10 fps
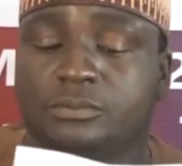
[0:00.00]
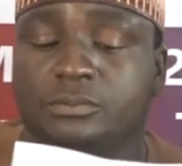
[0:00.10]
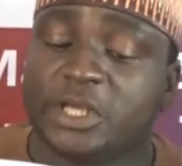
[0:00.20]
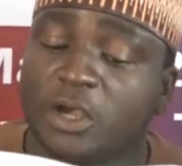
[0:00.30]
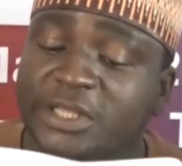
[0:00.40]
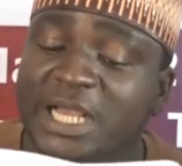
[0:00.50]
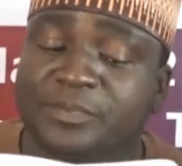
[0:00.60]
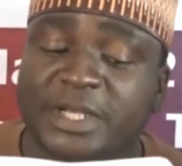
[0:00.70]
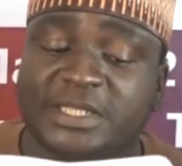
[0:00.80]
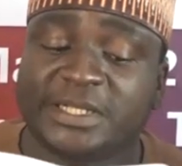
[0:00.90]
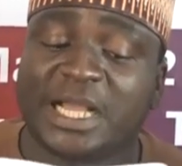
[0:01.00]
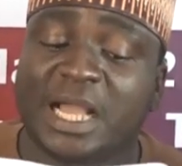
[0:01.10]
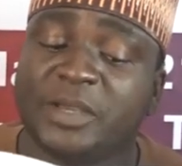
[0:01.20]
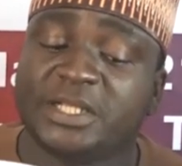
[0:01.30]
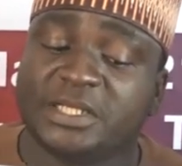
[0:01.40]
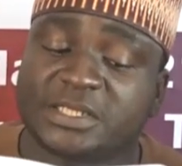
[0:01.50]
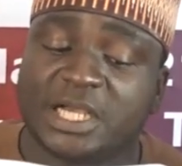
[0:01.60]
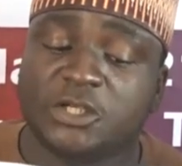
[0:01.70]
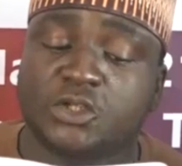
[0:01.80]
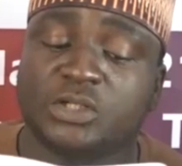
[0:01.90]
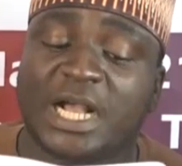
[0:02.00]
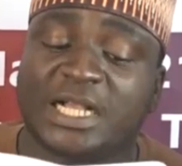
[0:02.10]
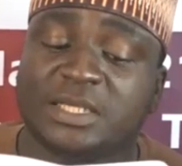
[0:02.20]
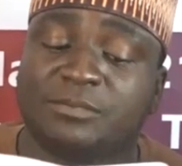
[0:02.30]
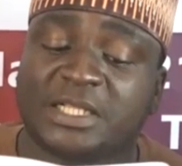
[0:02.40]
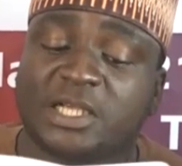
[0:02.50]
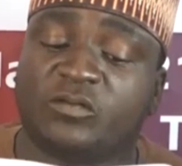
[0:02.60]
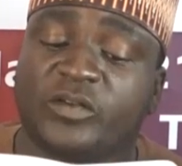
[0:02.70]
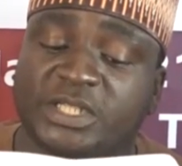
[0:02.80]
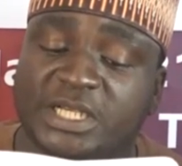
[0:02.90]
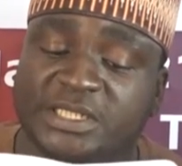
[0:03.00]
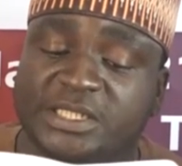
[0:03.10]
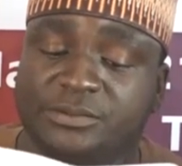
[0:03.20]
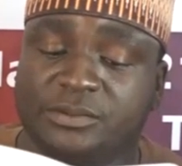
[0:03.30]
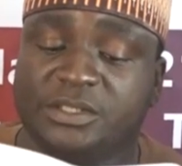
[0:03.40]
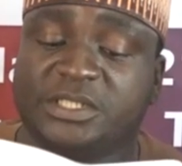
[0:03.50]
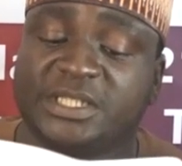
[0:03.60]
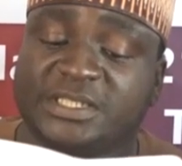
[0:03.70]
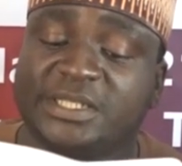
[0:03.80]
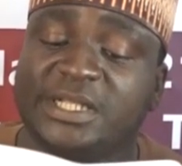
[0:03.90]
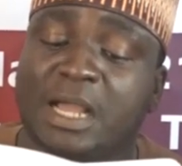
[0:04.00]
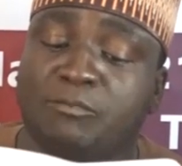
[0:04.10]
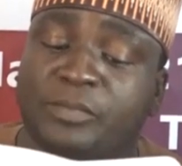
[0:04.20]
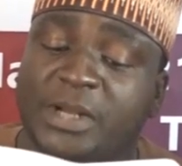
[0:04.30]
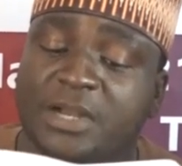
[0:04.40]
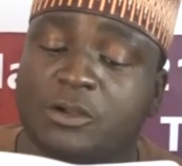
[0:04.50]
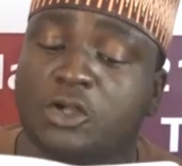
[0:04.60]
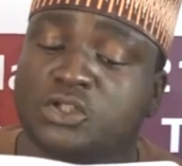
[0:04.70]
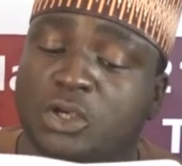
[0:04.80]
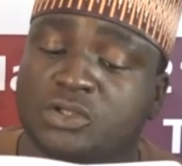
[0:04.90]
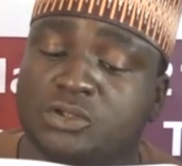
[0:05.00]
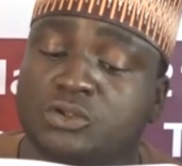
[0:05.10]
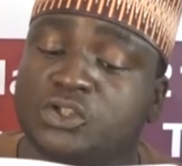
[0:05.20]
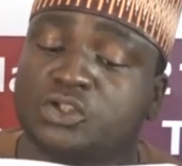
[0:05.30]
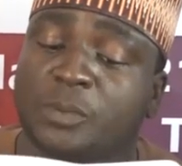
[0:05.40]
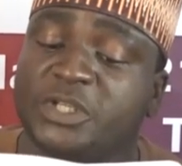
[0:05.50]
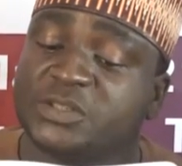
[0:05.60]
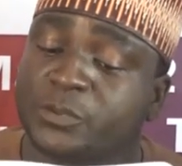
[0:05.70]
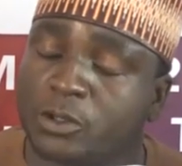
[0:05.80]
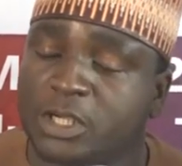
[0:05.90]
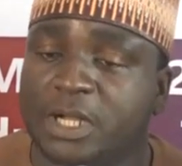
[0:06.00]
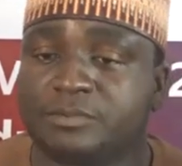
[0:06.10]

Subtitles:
The ordinary President Ahmed Issa should, as a matter of urgency, jettison and plan or thought to stop this program.